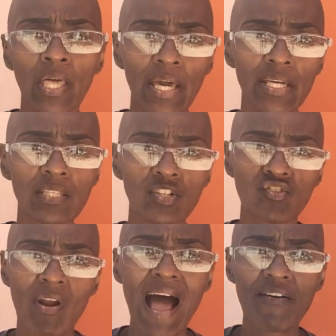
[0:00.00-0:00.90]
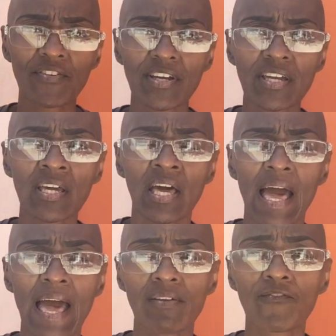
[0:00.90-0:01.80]
into traffic.
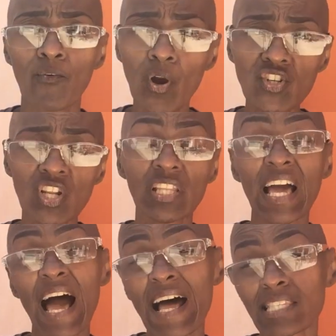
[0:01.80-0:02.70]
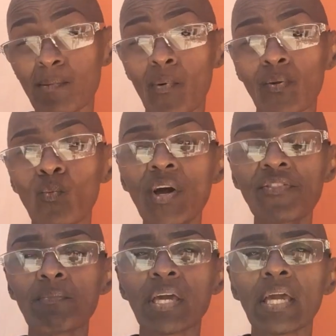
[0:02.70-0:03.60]
And fortunately, I had someone
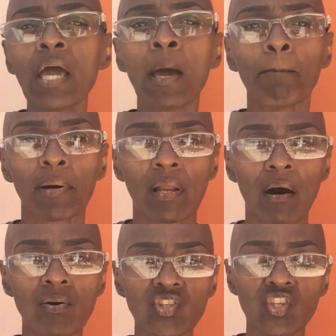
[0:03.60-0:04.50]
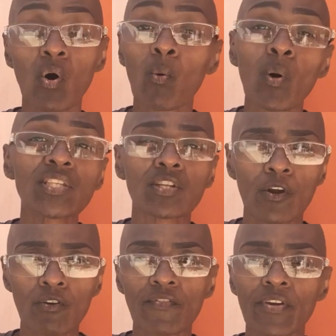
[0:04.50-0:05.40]
with me, but also I wasn't
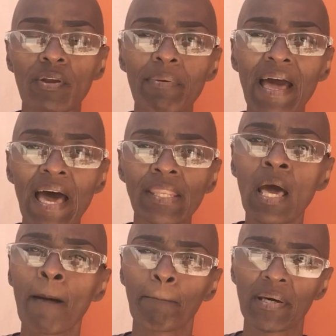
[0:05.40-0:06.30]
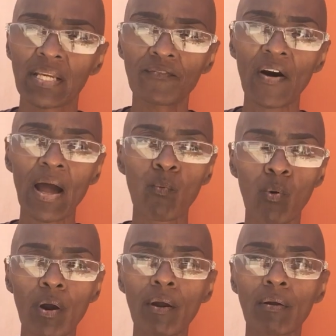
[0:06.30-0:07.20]
hurt very bad. But if I
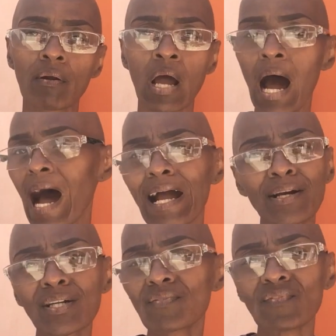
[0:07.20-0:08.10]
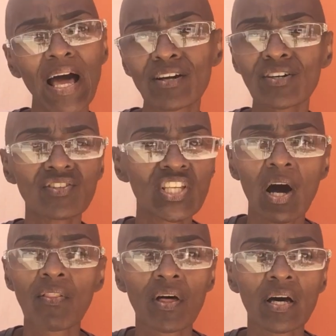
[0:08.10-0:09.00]
were, I couldn't
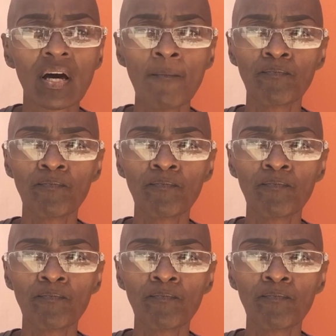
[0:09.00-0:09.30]
tell